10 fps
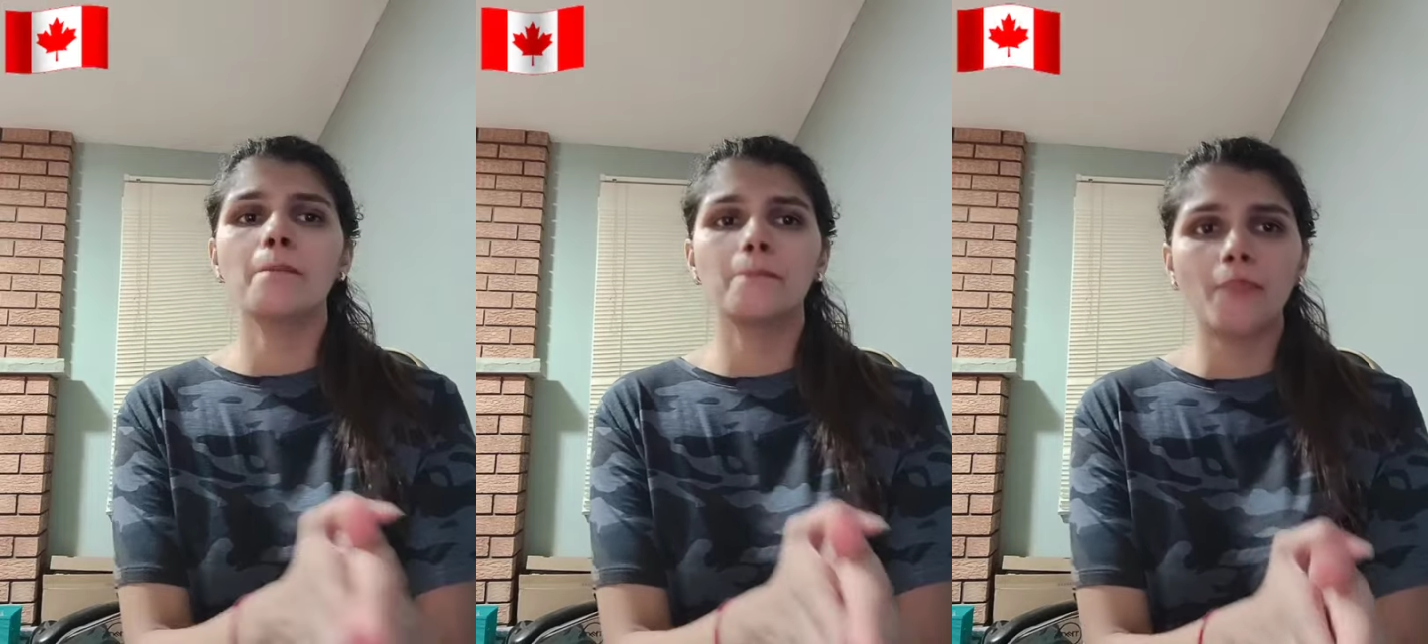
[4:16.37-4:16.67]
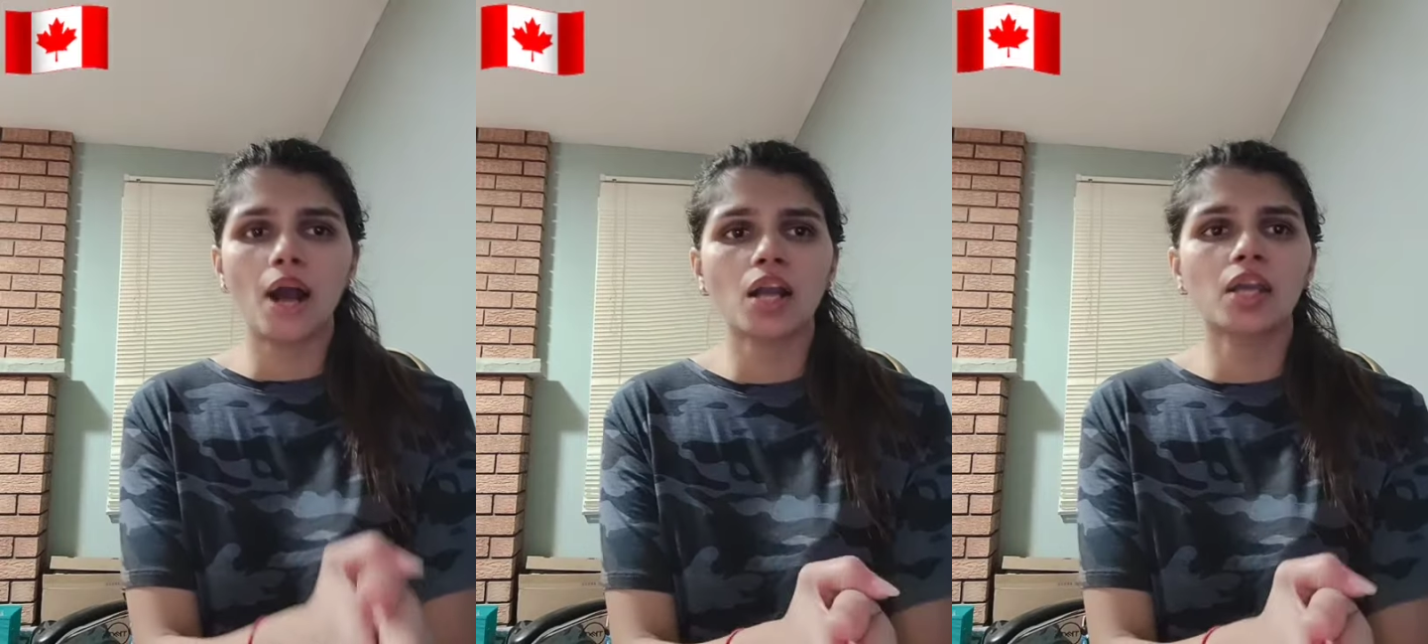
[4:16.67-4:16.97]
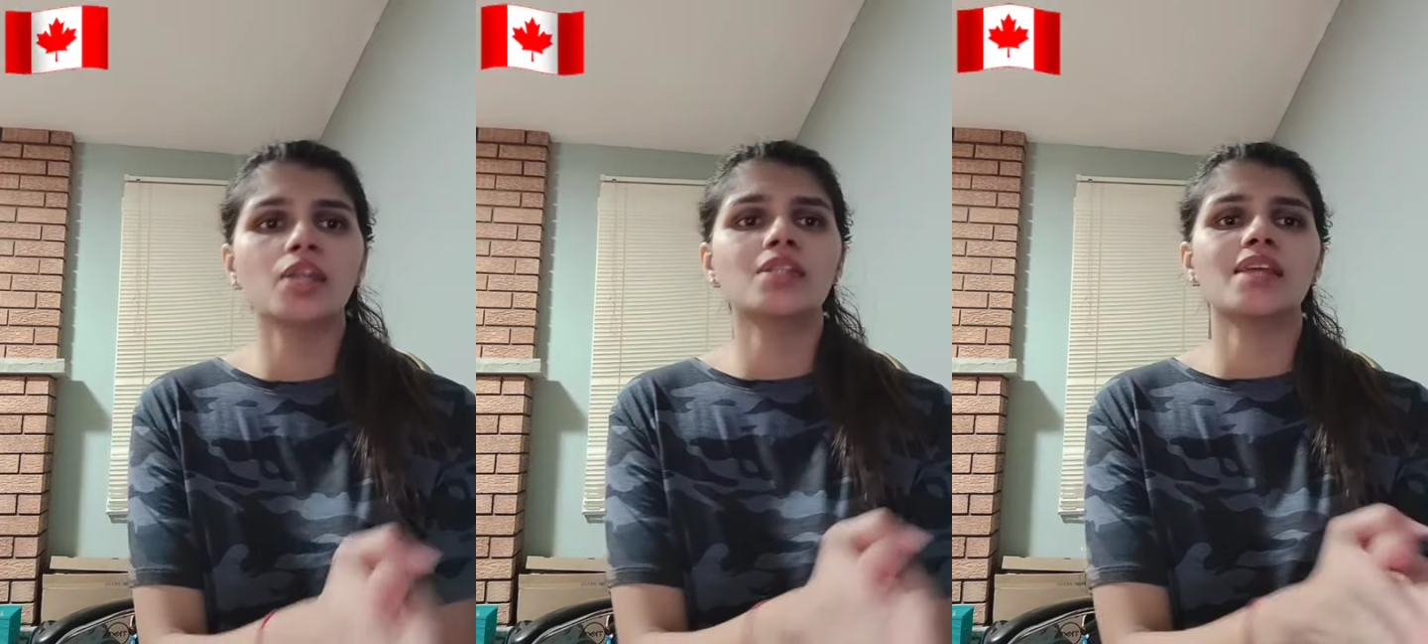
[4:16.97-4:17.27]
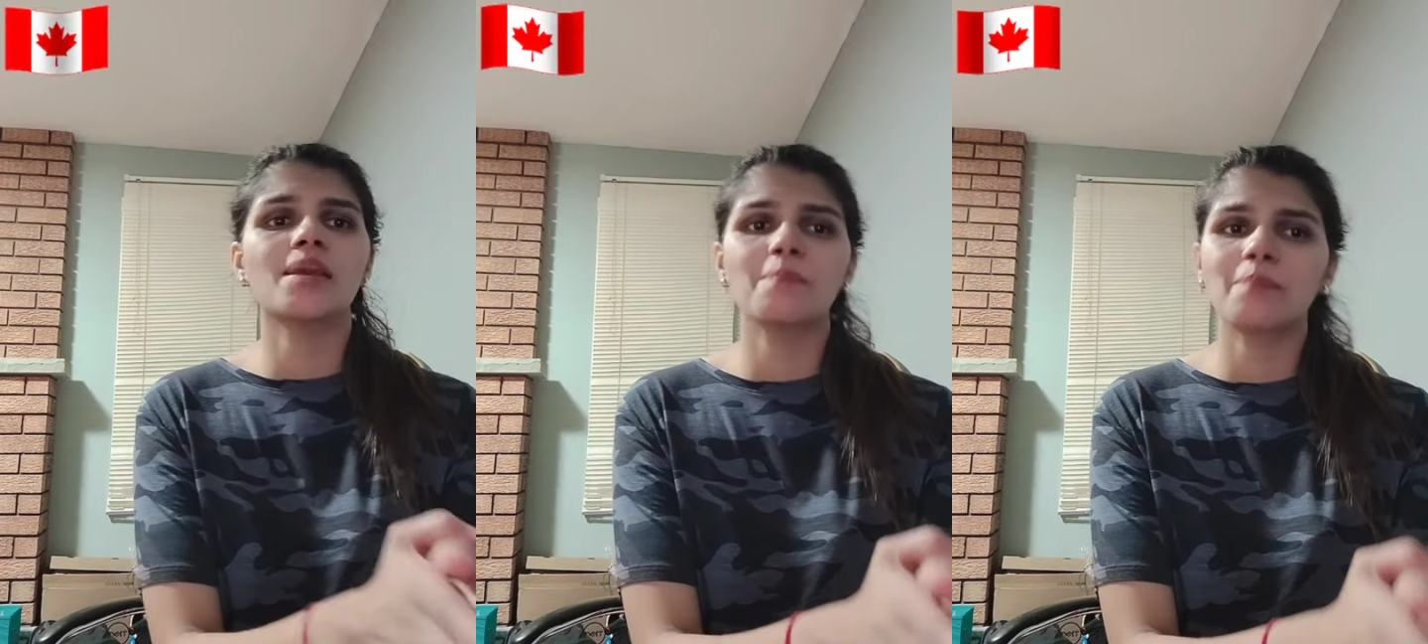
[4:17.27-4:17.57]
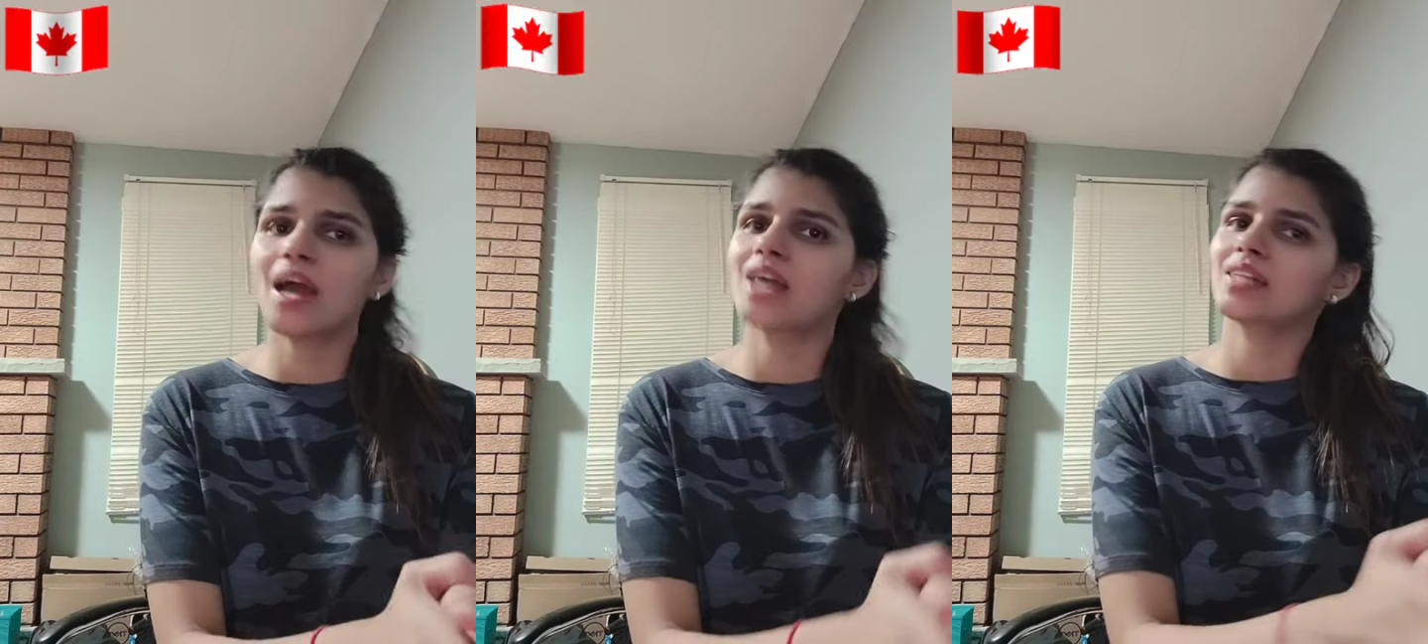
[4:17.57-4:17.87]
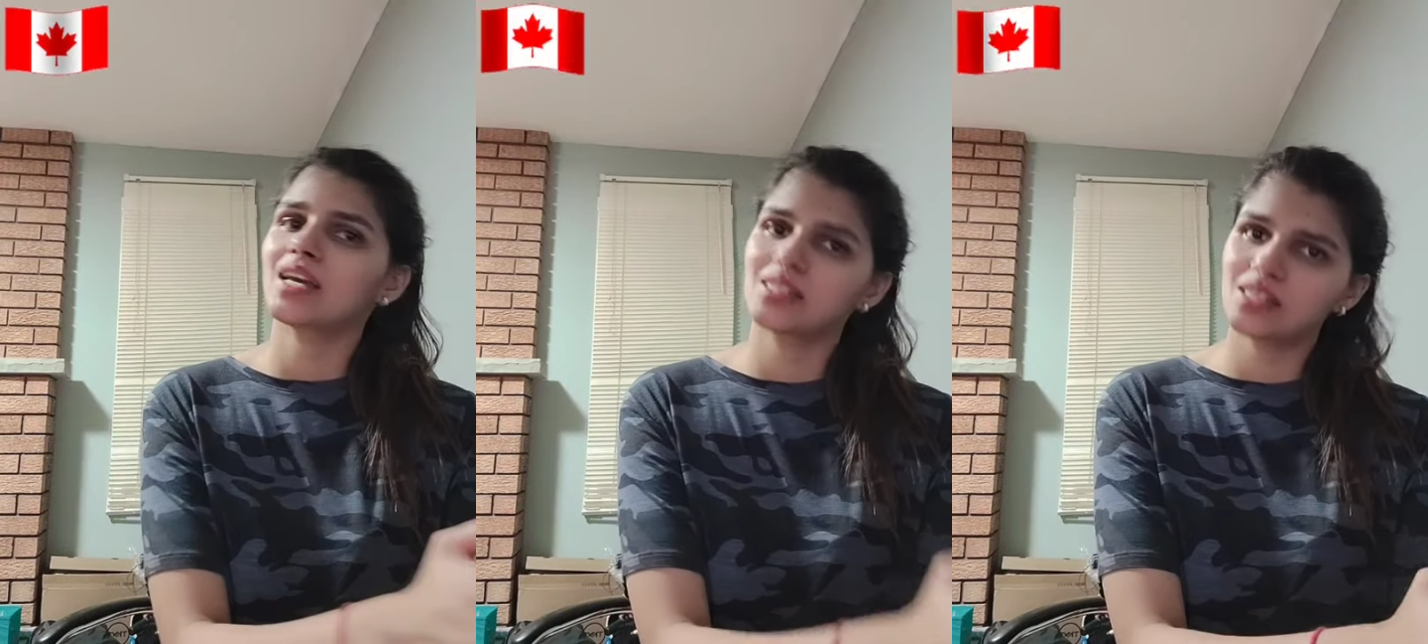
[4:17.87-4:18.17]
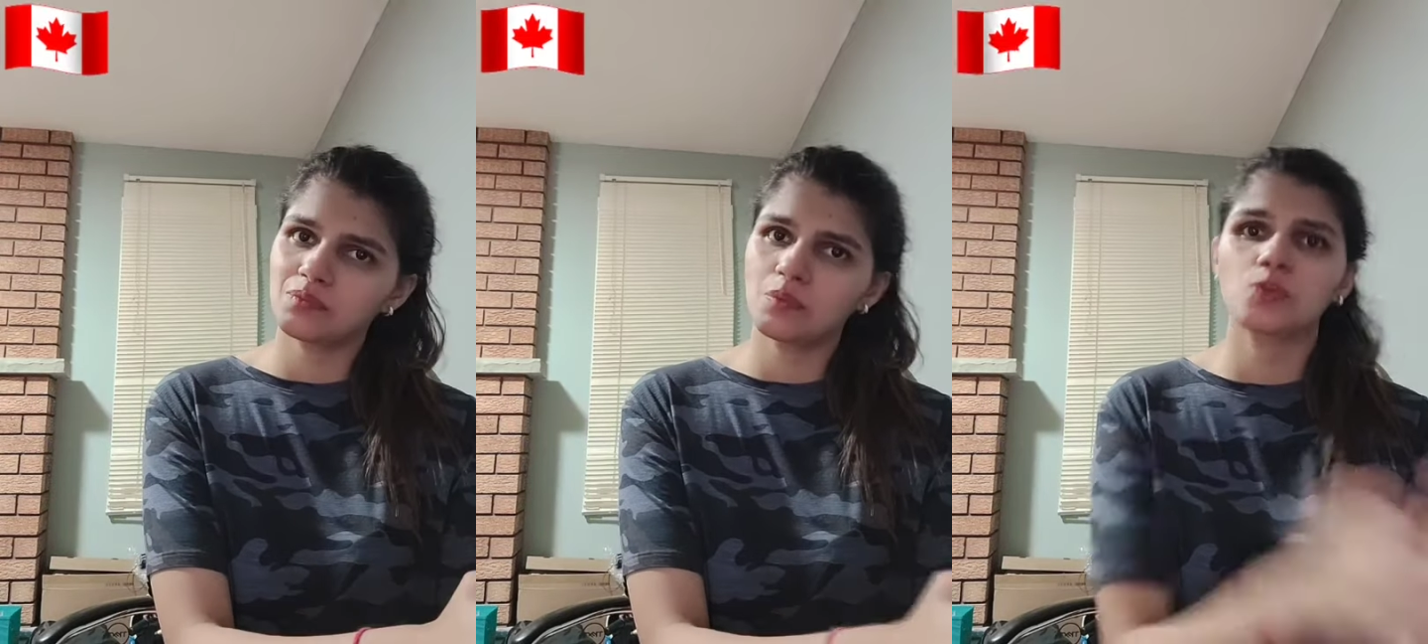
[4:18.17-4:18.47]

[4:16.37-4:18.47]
market impact assessment,